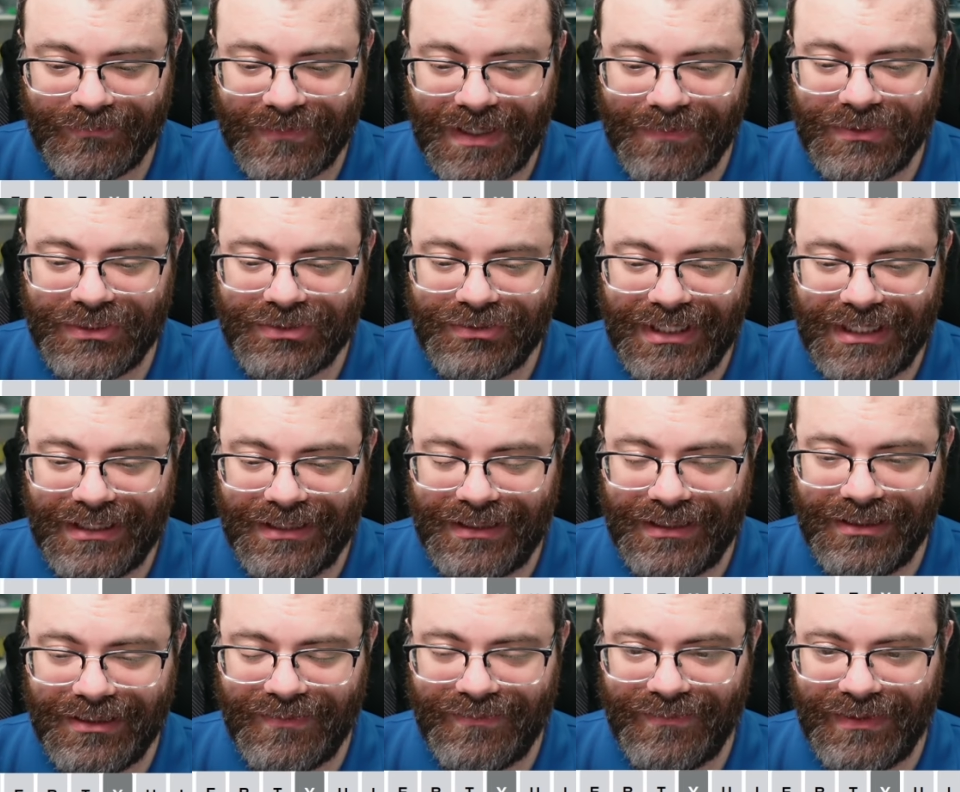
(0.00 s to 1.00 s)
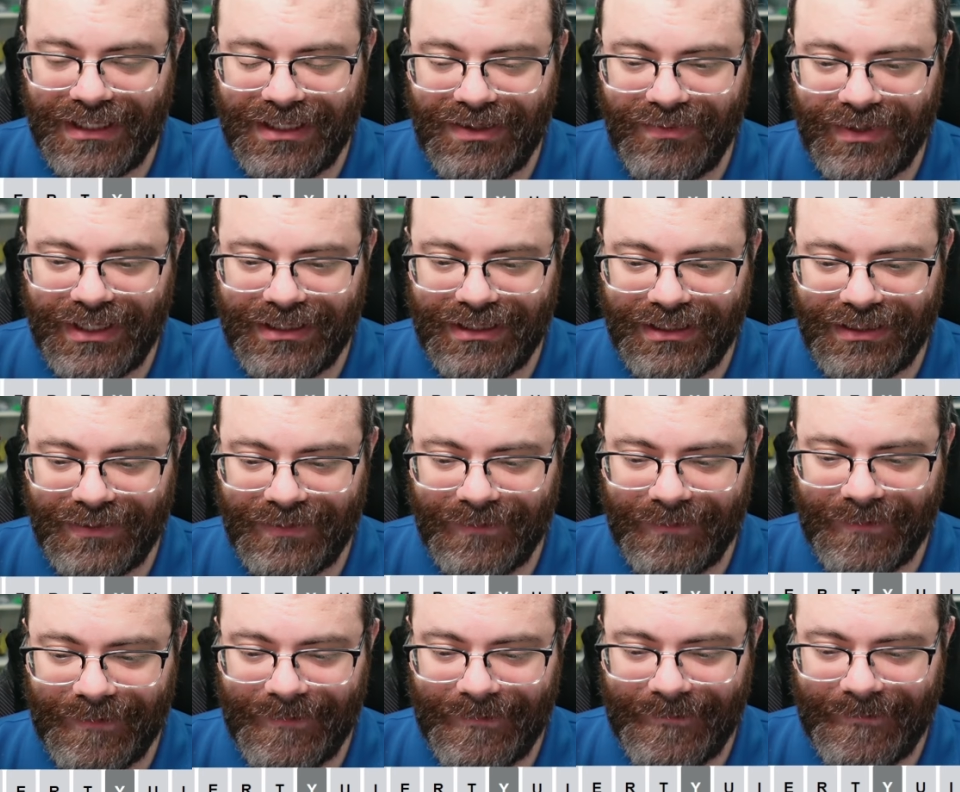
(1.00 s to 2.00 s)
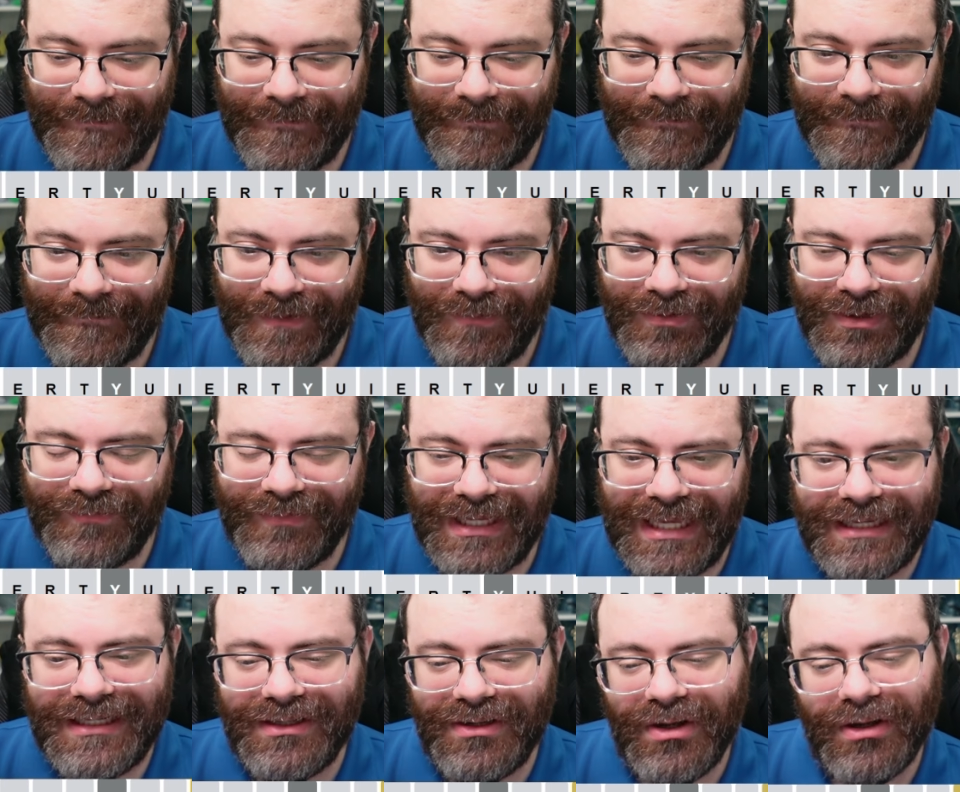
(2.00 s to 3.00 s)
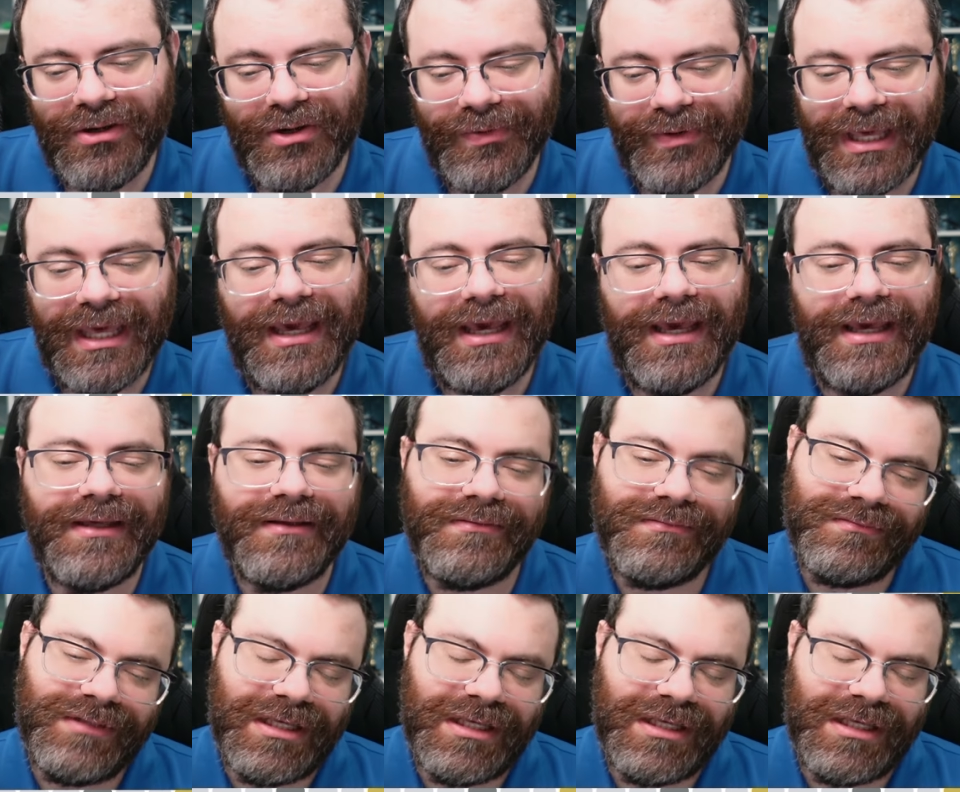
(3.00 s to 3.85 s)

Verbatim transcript: I'm just trying to think of any way to what if I end in OK?